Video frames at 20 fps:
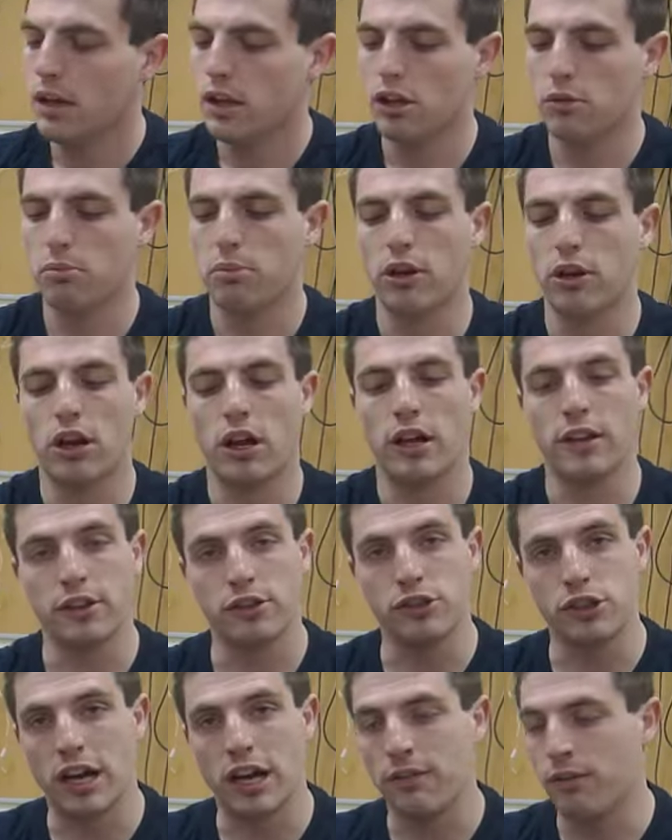You'll put it on the
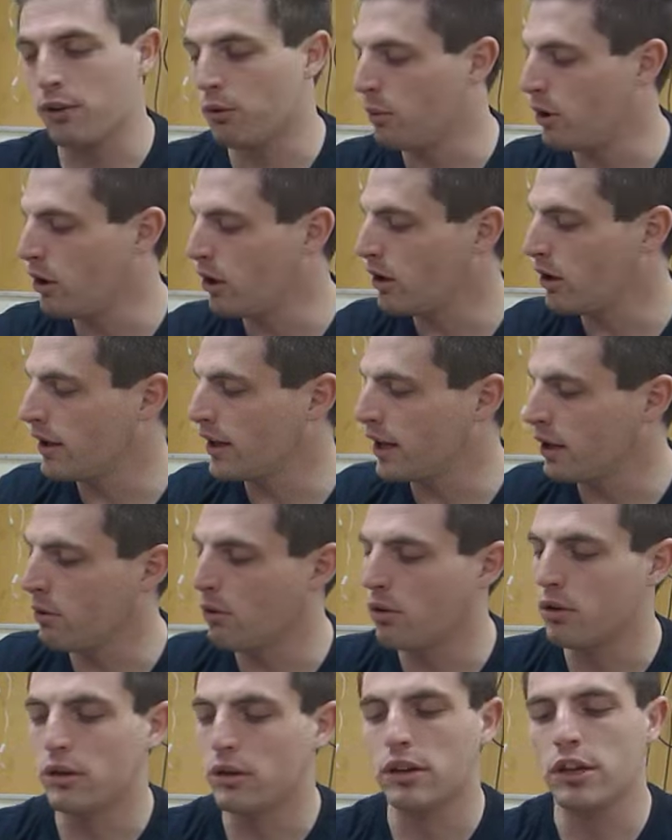driving wheel and it
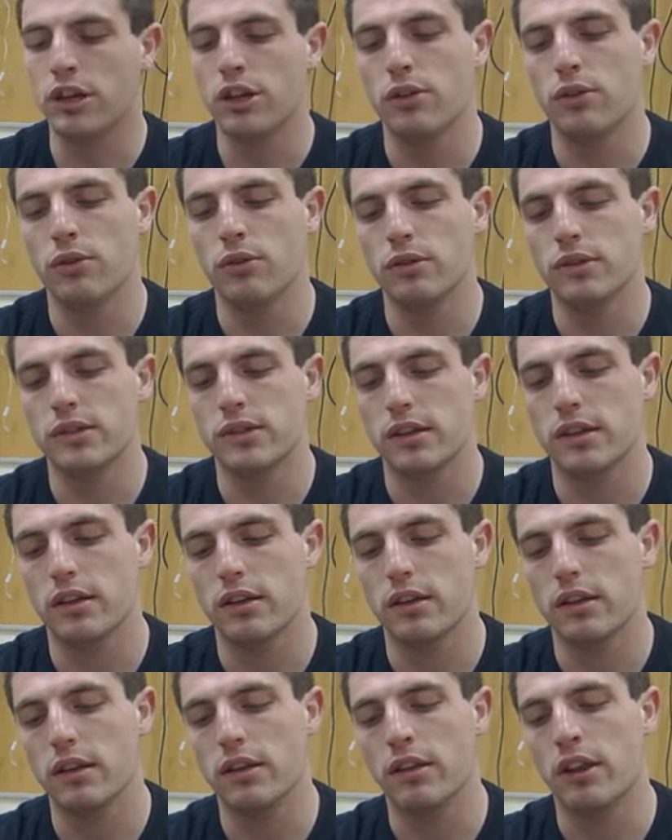will use
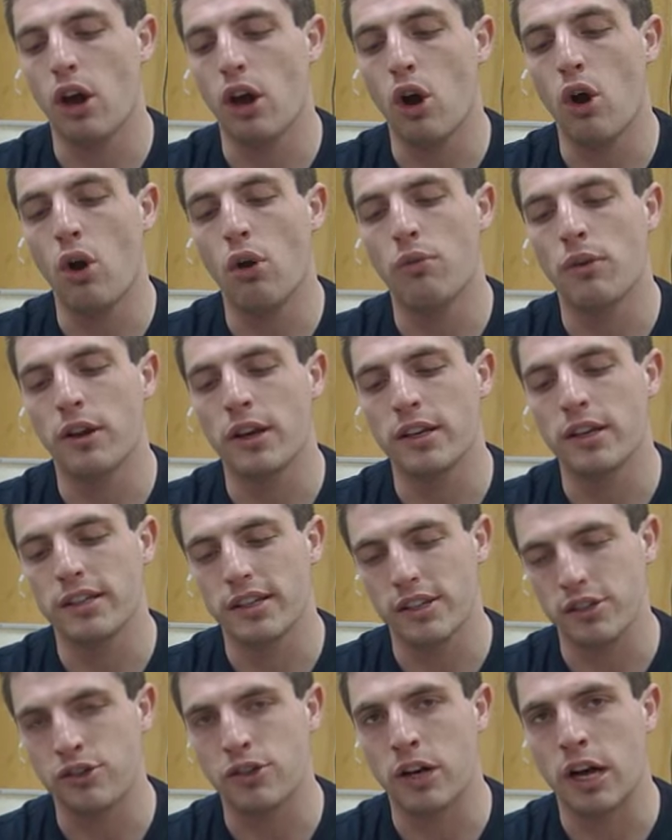the O-ring
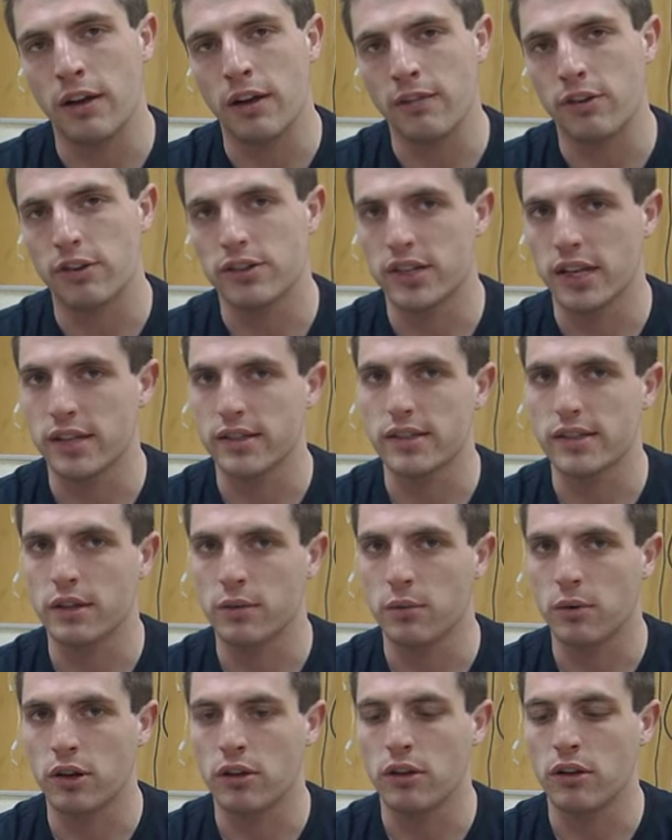to drive your
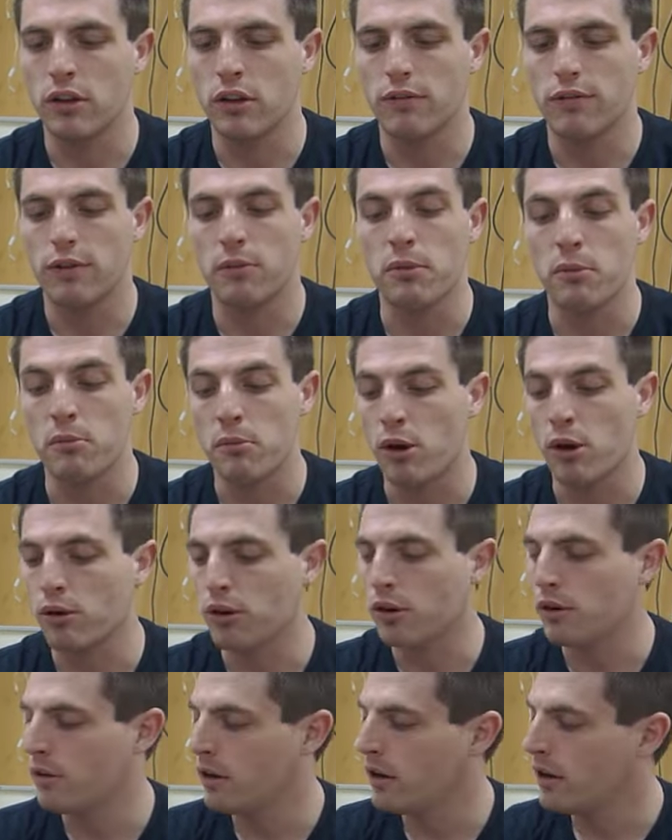sensing wheel from the
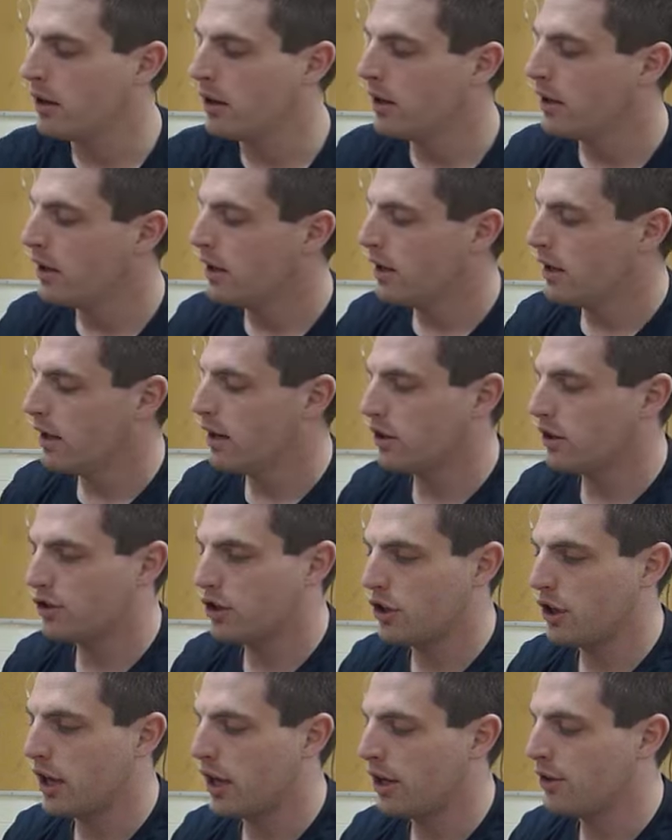motor. And I'll
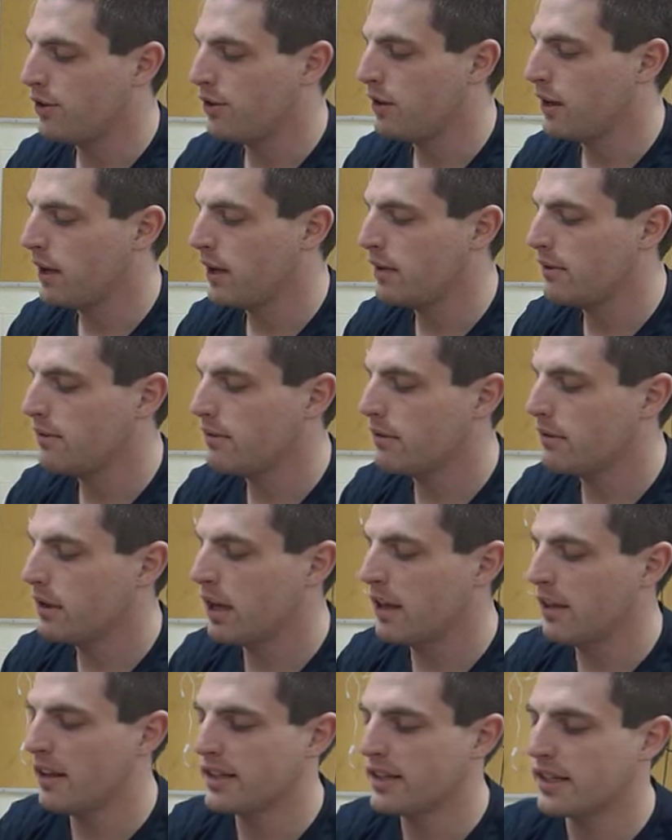show you how to do that.
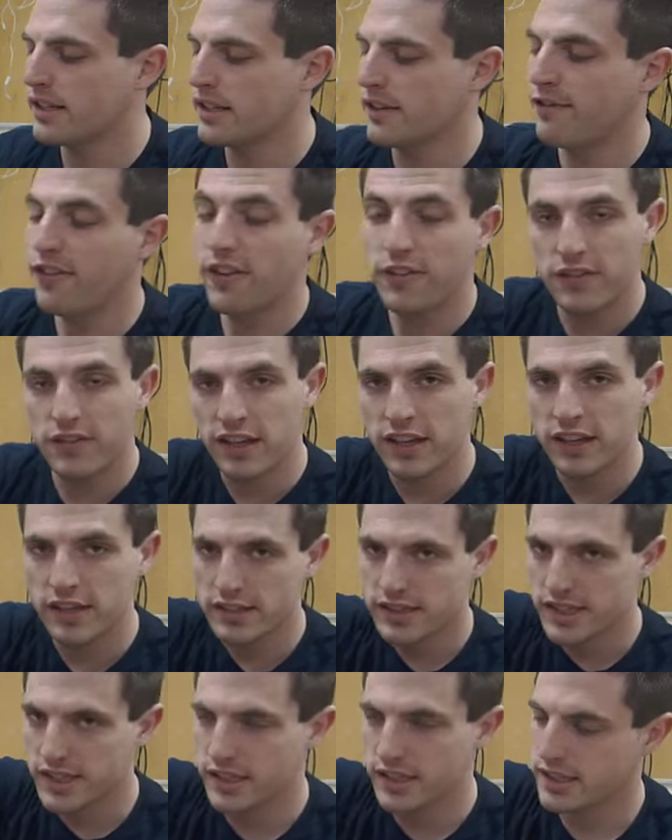And this is a
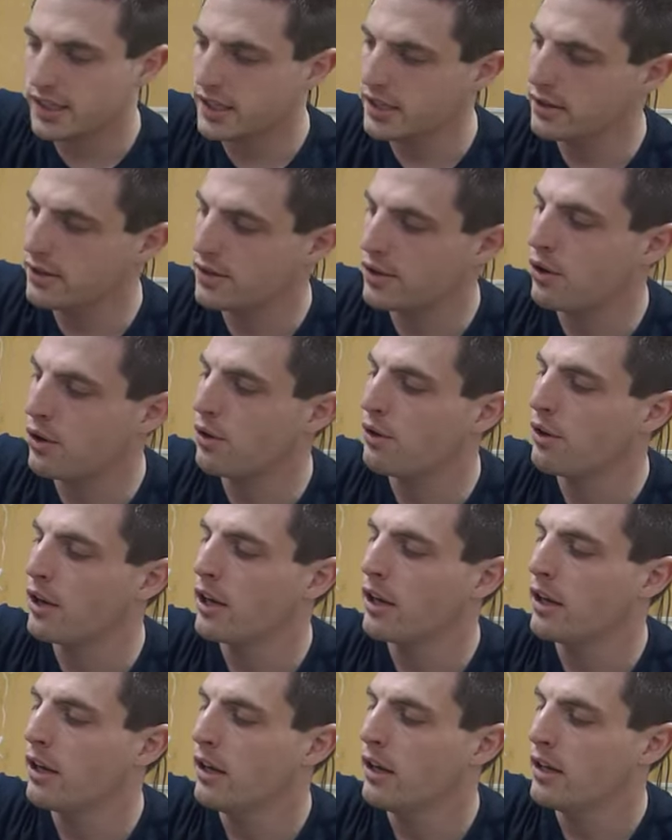15/16
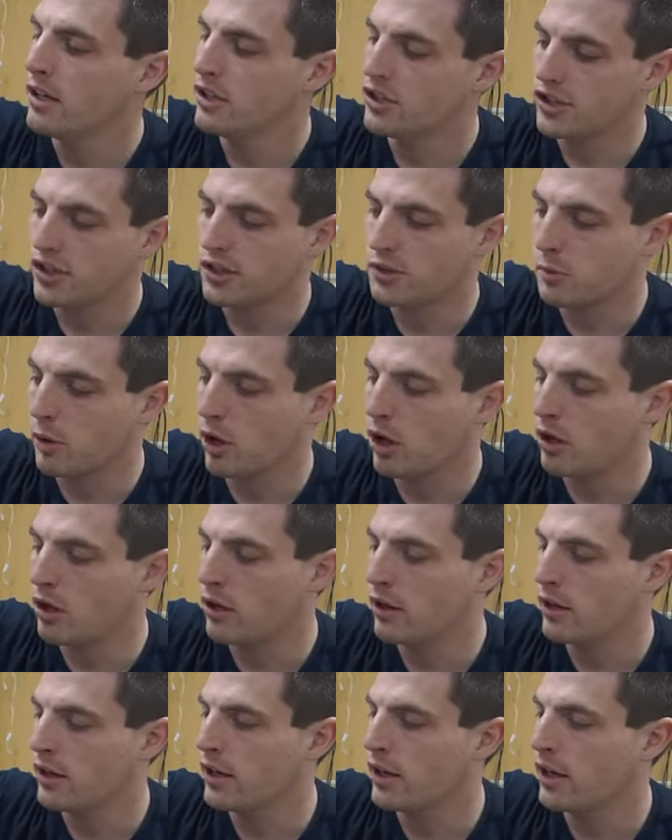O-ring, just
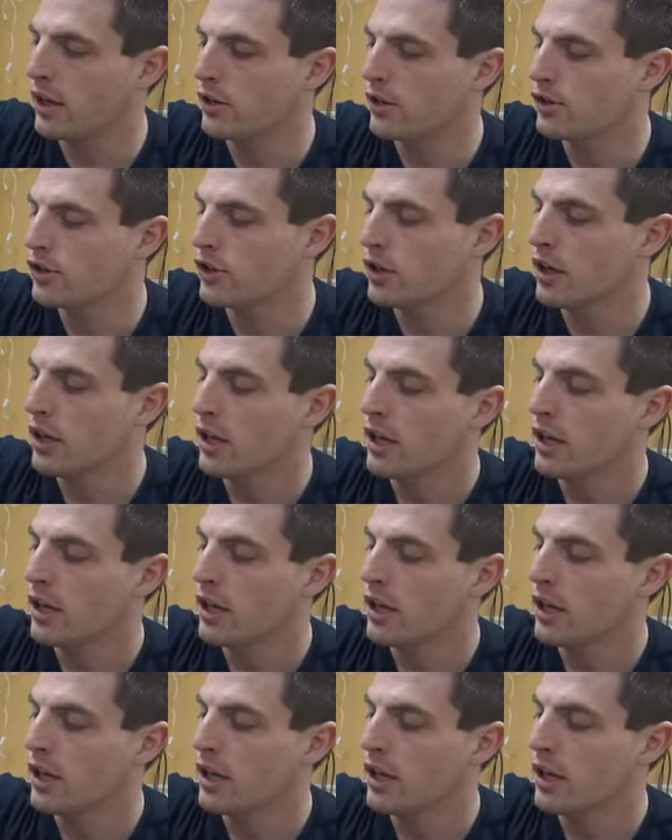smaller than an inch.